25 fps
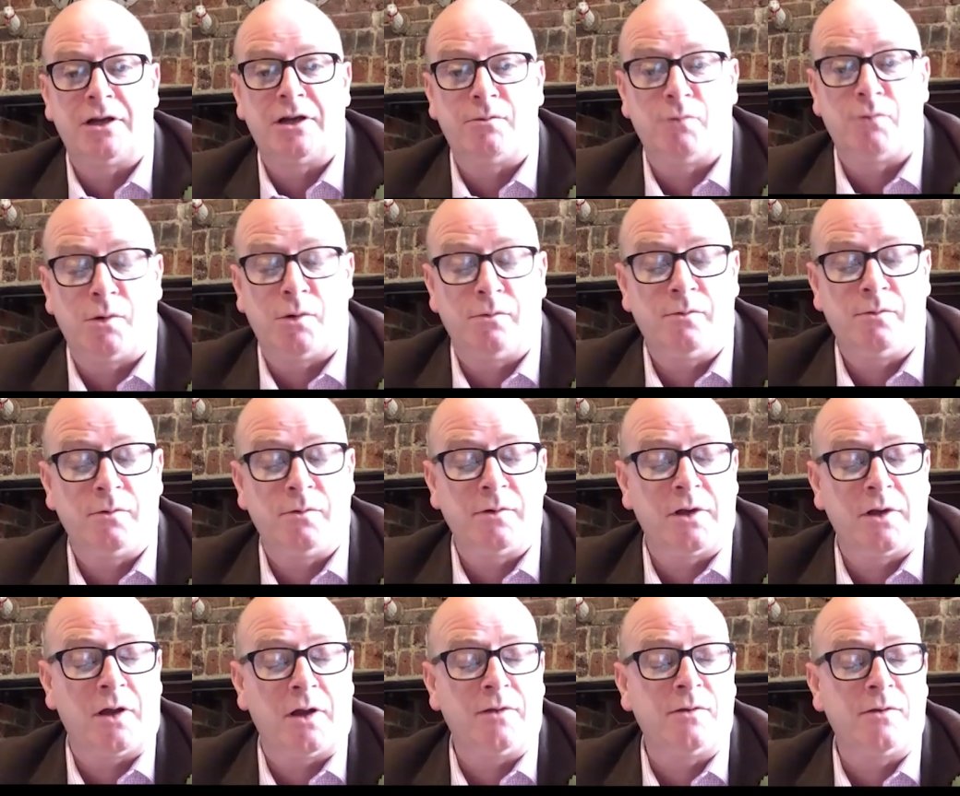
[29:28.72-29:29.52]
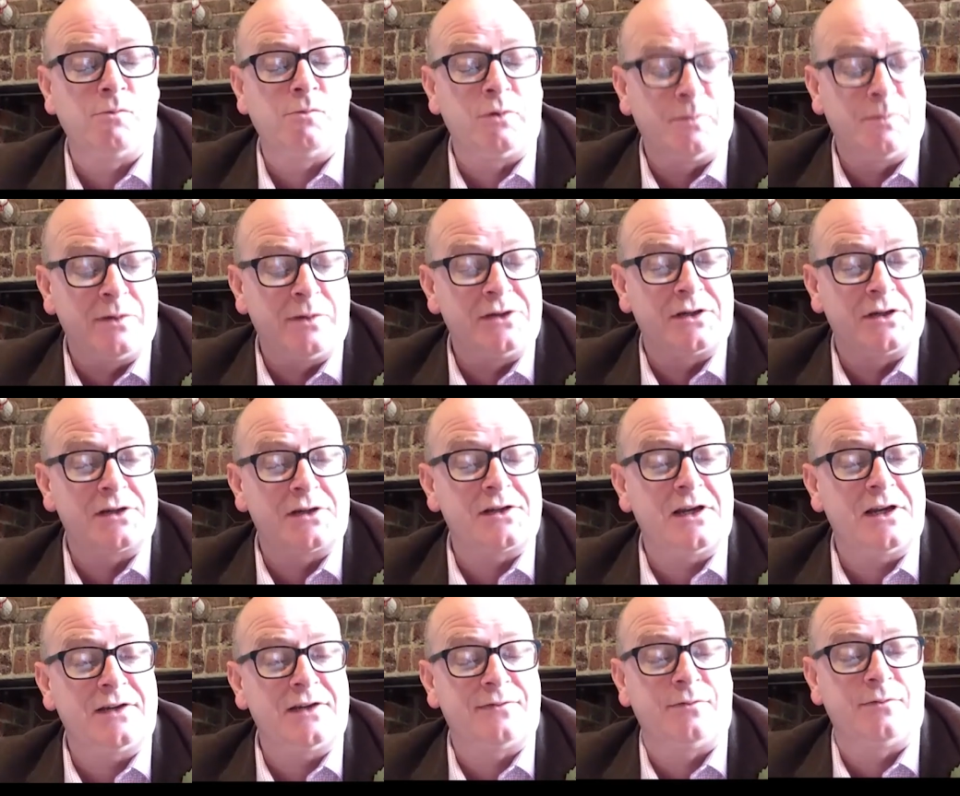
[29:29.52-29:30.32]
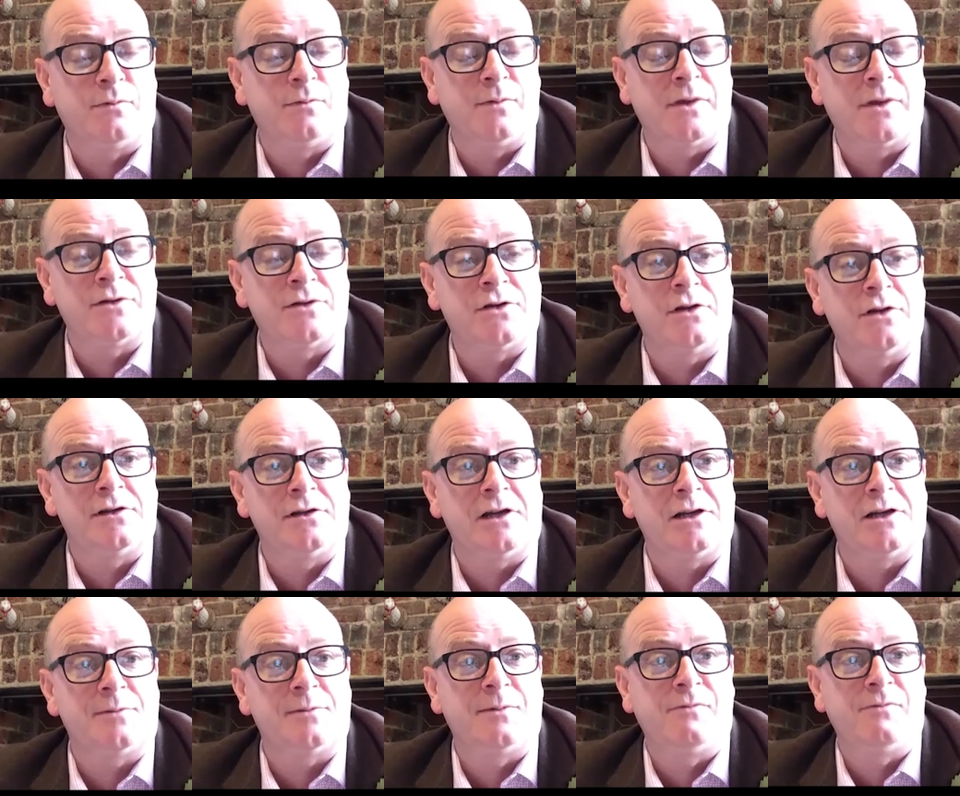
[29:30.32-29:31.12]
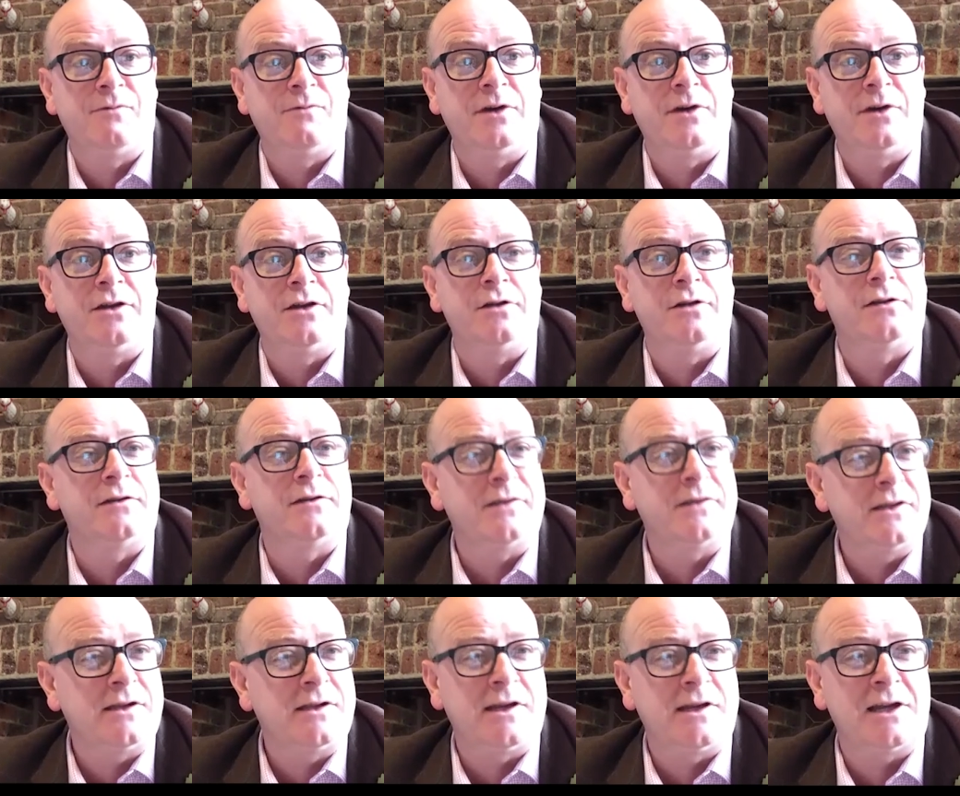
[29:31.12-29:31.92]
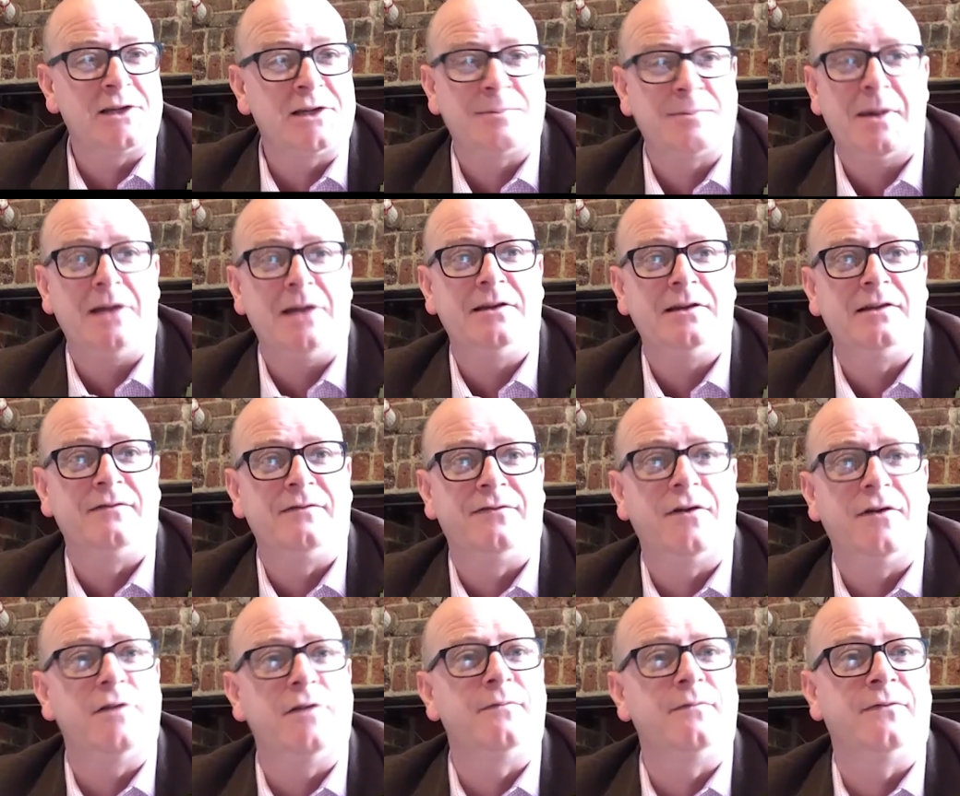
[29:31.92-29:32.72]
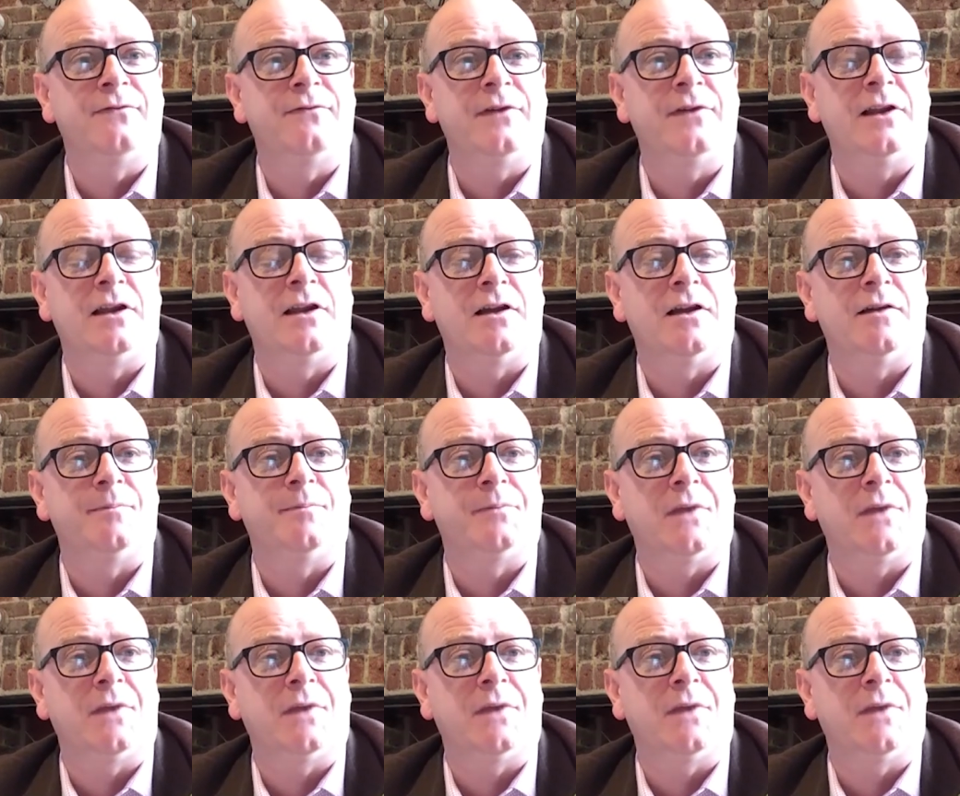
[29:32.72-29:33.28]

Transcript: would be successful, turned out to be really good. The expanding foam filler,